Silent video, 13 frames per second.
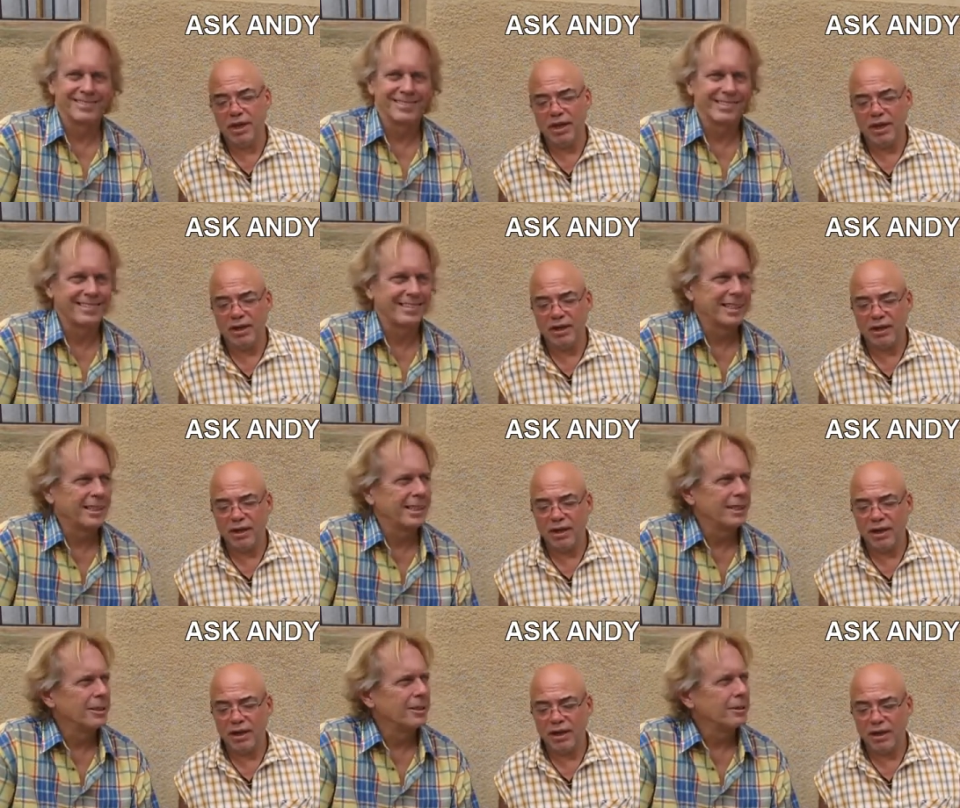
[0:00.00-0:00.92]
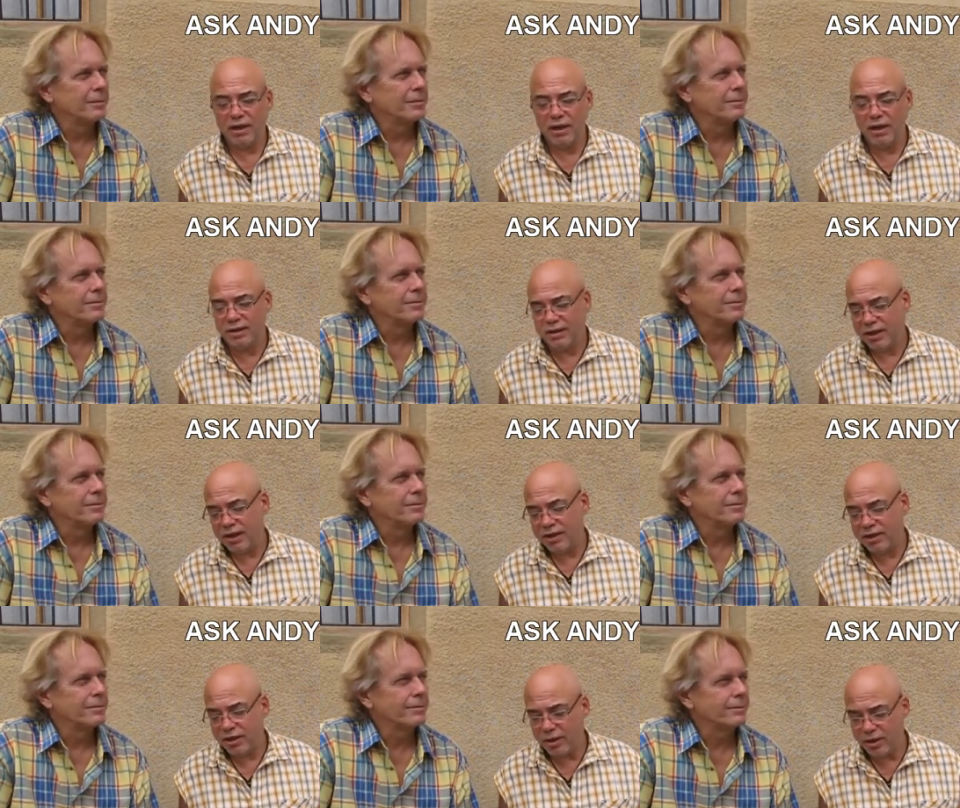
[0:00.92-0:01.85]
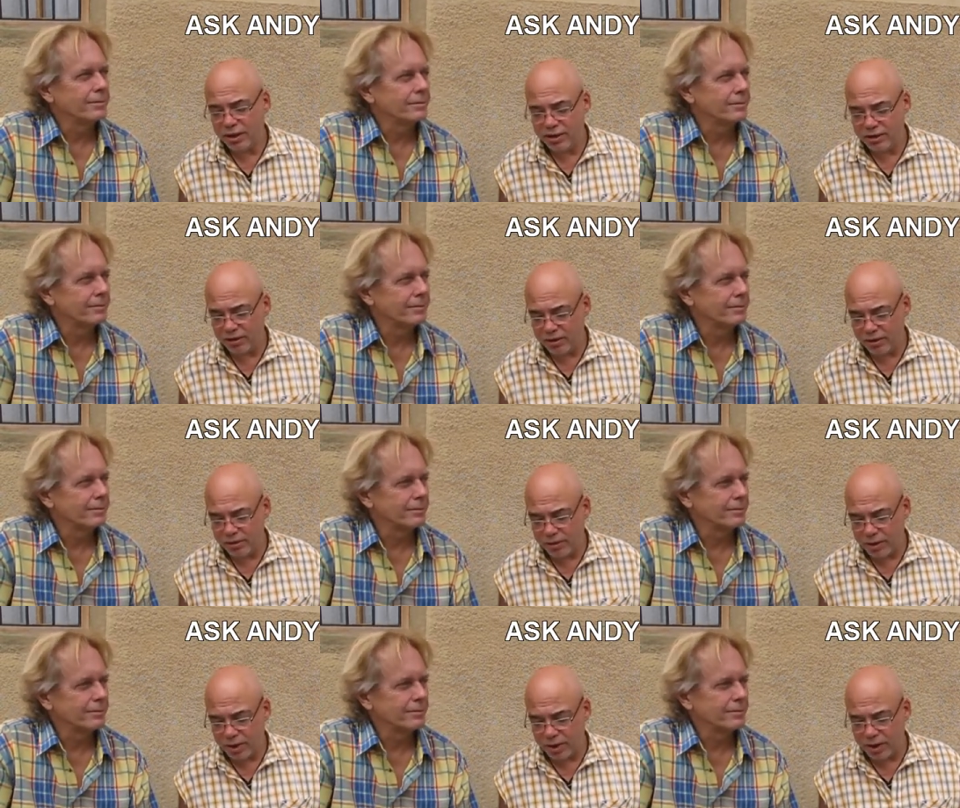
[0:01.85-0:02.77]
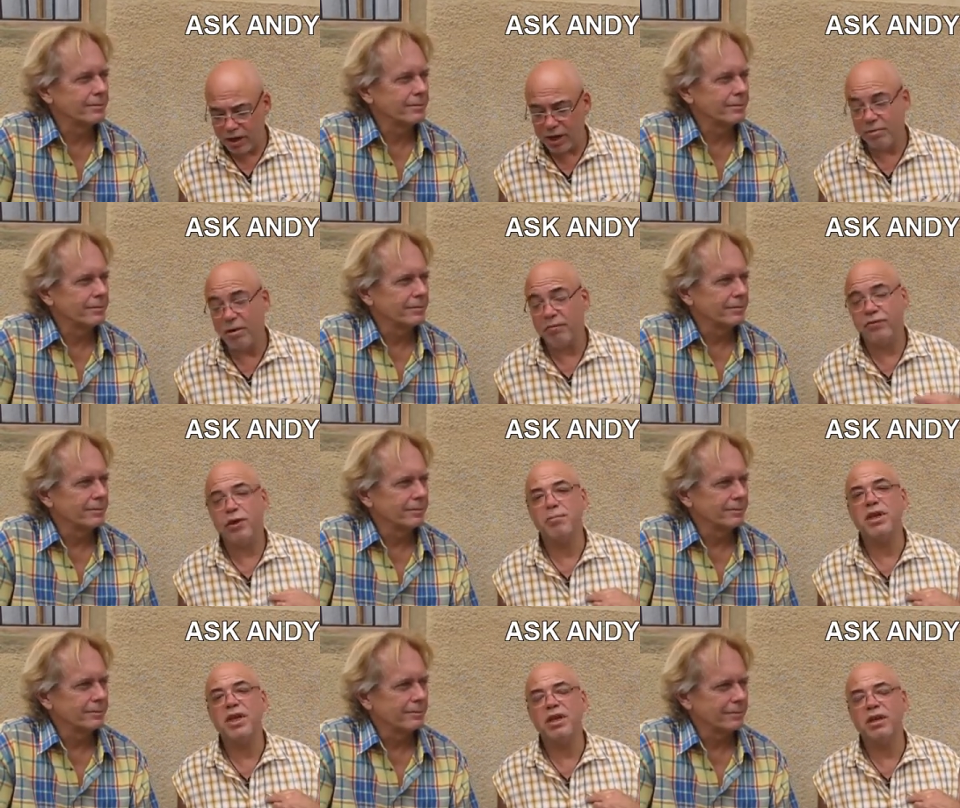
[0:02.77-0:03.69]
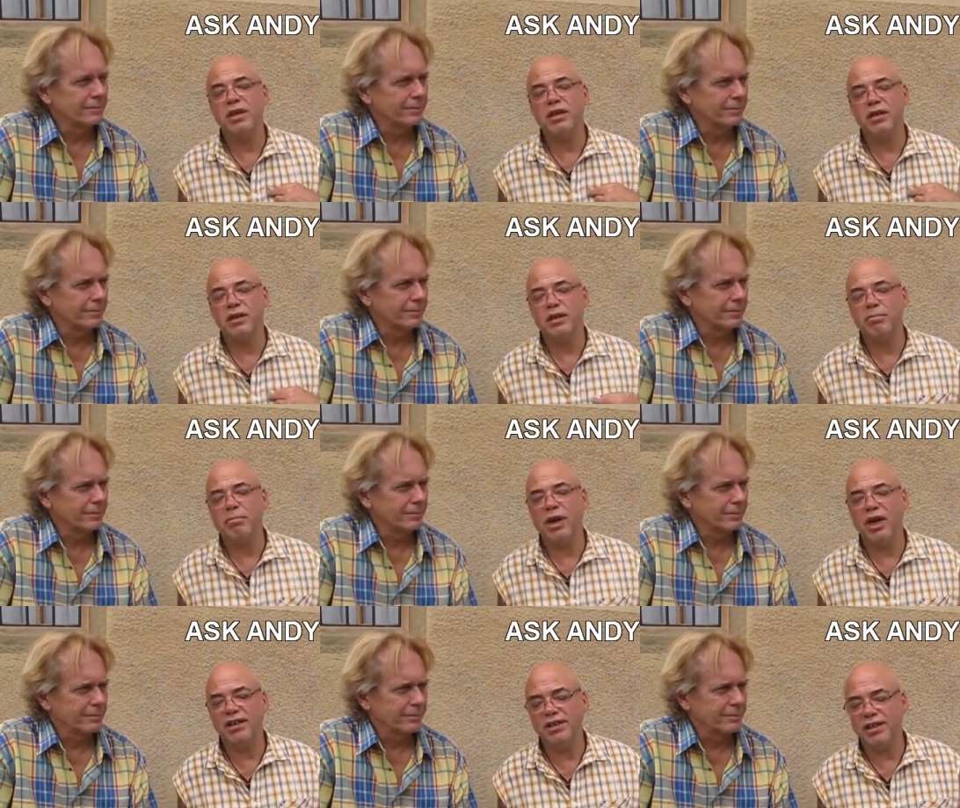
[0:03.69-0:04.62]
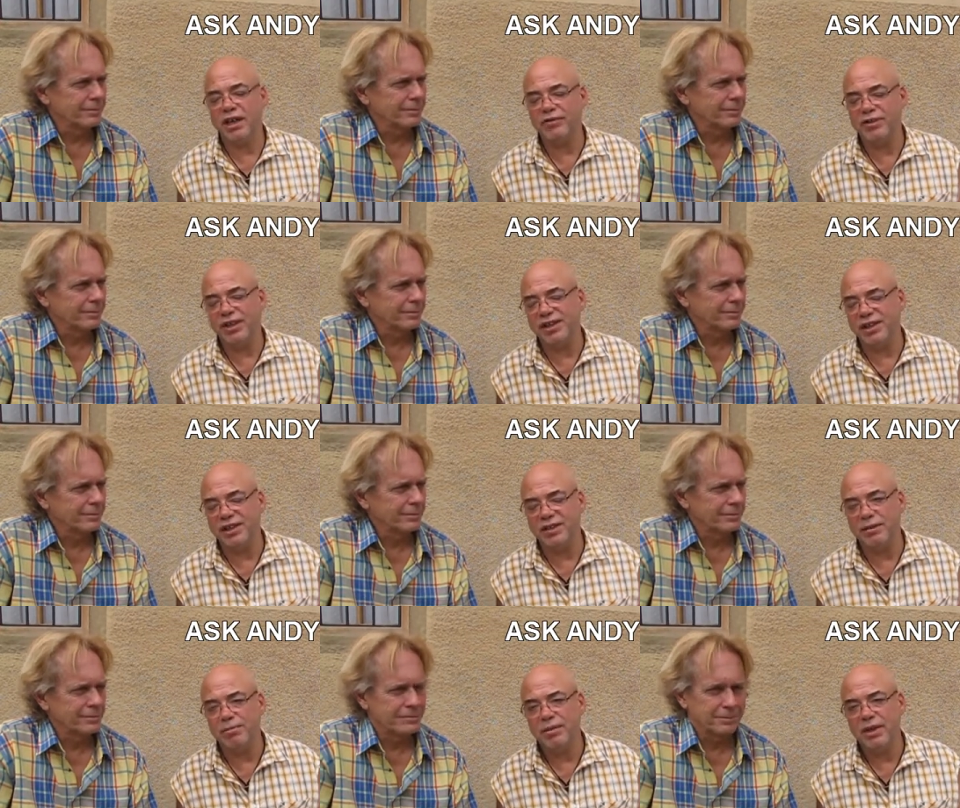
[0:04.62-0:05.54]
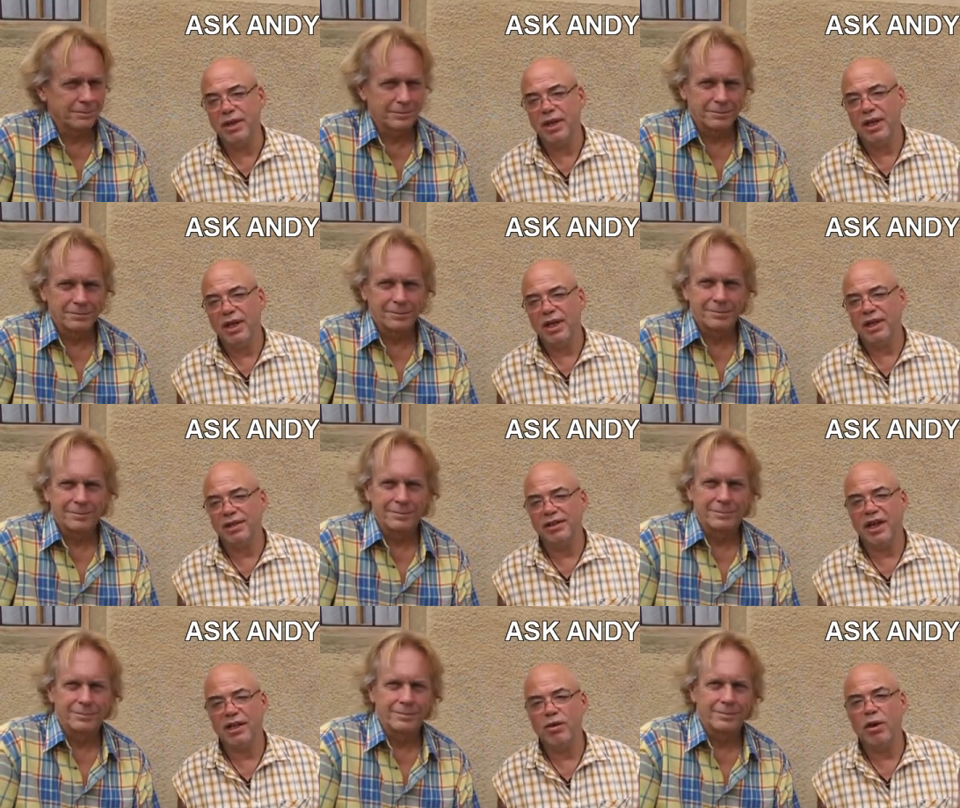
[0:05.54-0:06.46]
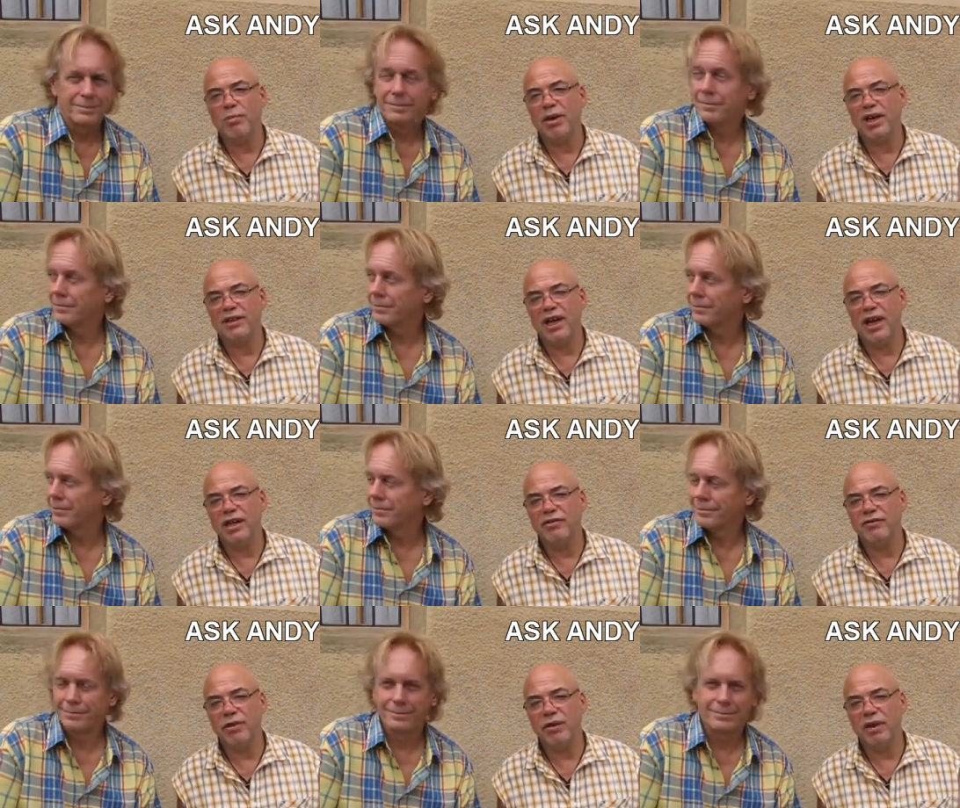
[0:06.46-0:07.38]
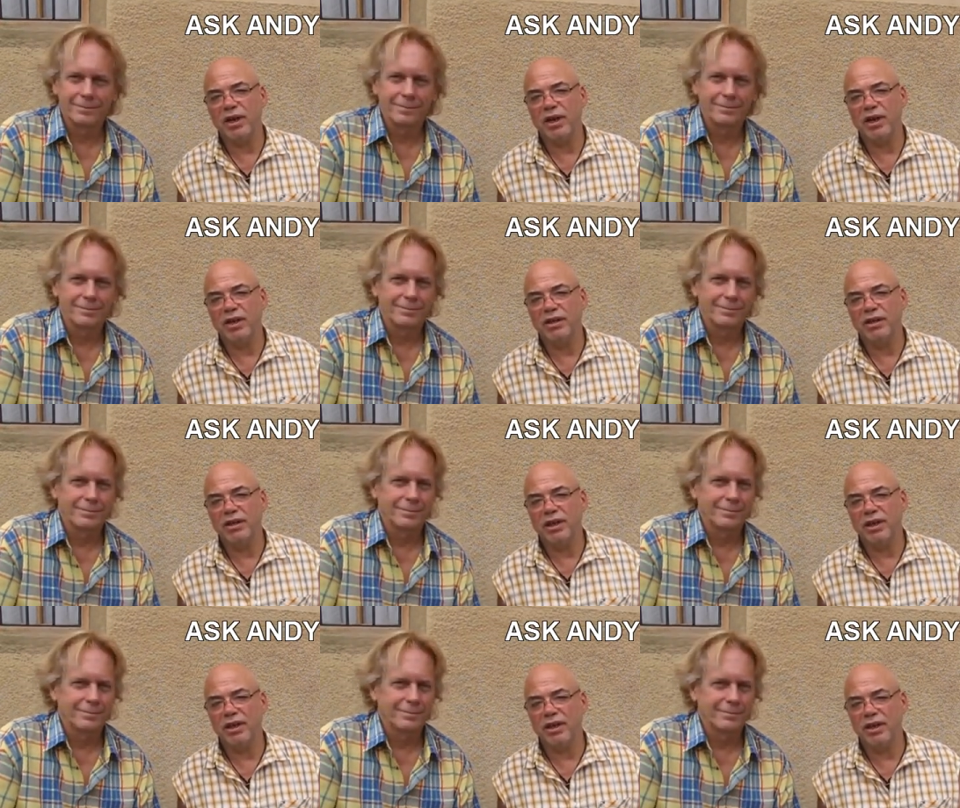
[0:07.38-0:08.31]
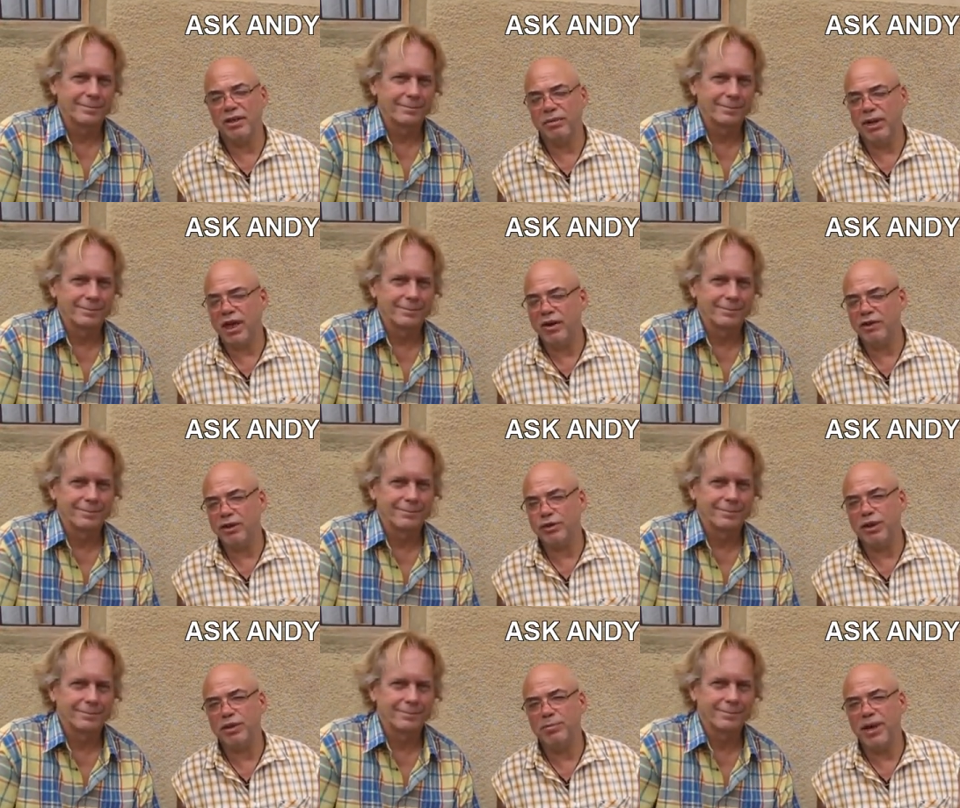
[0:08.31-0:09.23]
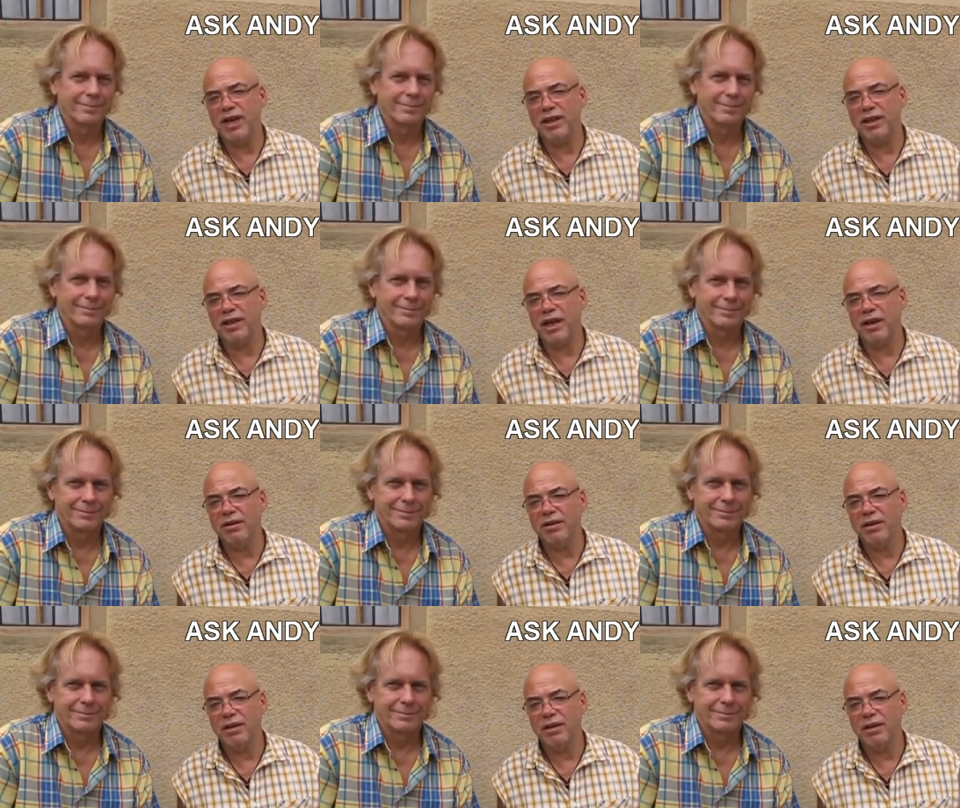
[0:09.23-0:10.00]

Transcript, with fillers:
Speaker 1: And uh, then, you know, you, you uh, for me, my safety system is I call my dad in Florida and he, we have a joint bank account.